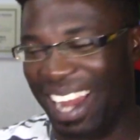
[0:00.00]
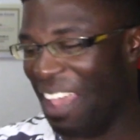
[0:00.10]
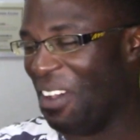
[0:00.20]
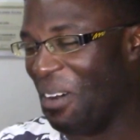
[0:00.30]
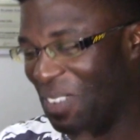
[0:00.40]

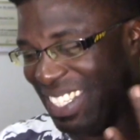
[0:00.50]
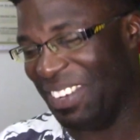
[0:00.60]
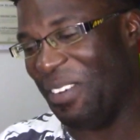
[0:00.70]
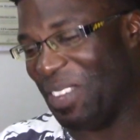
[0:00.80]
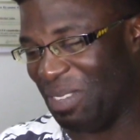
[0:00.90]
I hope it's
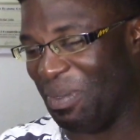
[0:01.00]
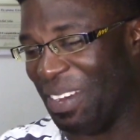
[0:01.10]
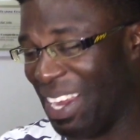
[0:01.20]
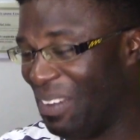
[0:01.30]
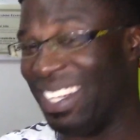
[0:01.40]
crispy
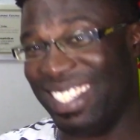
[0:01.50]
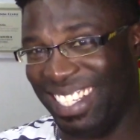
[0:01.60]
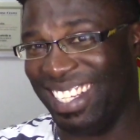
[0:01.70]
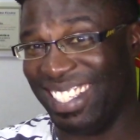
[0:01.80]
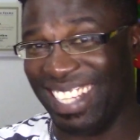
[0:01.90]
rat. I want to see
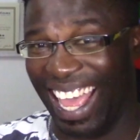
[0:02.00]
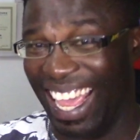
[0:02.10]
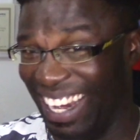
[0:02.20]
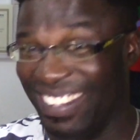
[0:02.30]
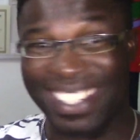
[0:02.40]
this. I
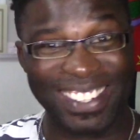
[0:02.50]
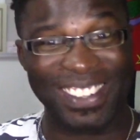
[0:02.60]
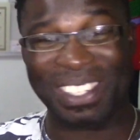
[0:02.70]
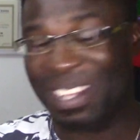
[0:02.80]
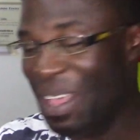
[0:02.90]
know it's
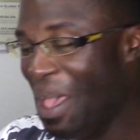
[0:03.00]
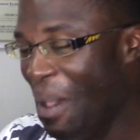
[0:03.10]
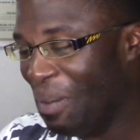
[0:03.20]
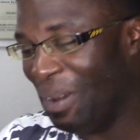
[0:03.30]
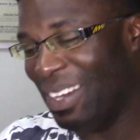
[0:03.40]
gross,
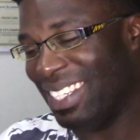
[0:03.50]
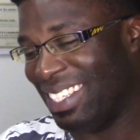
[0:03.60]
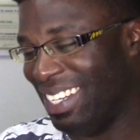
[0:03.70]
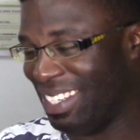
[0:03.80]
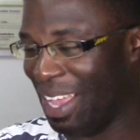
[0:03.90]
but I want to
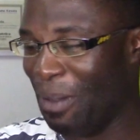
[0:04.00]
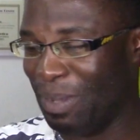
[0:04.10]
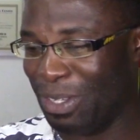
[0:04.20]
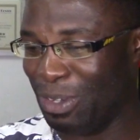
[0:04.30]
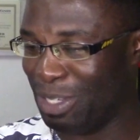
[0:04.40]
see this. I hope
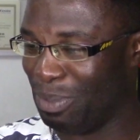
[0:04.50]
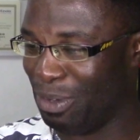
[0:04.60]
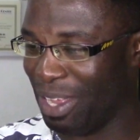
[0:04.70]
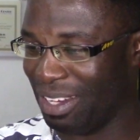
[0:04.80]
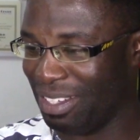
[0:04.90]
it's crispy rat.